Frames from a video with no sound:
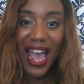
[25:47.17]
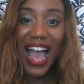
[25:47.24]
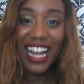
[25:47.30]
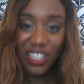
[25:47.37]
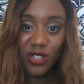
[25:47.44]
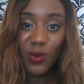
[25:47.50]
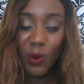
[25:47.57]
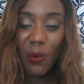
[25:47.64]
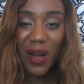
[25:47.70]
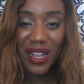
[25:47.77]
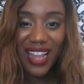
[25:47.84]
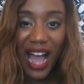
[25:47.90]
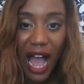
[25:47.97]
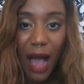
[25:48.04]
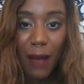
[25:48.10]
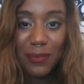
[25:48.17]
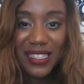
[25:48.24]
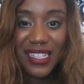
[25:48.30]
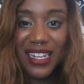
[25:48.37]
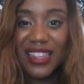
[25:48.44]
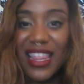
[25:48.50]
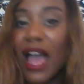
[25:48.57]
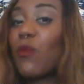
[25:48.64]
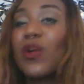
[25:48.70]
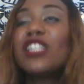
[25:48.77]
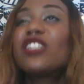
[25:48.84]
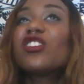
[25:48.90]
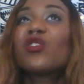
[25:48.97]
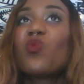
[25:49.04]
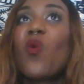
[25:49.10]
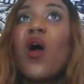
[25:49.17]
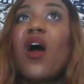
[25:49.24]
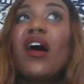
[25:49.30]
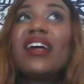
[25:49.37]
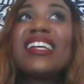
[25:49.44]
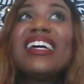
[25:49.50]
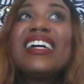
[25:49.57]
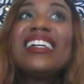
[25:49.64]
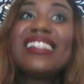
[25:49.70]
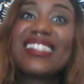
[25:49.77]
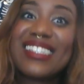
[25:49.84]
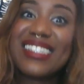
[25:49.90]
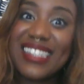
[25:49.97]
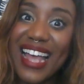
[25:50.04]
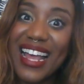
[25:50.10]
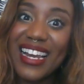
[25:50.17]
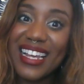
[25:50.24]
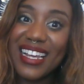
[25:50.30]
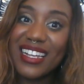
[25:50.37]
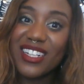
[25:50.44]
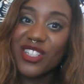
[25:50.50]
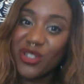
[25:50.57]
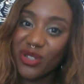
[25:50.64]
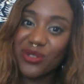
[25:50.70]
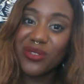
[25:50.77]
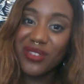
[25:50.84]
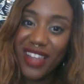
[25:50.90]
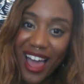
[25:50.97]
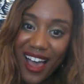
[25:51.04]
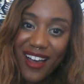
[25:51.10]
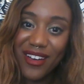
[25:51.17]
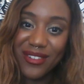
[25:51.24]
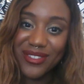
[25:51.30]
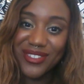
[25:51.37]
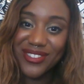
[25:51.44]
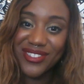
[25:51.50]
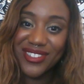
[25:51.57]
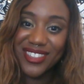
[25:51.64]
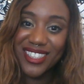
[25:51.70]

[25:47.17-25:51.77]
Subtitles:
Actually, we want the opposite of that. We just want steady, true love.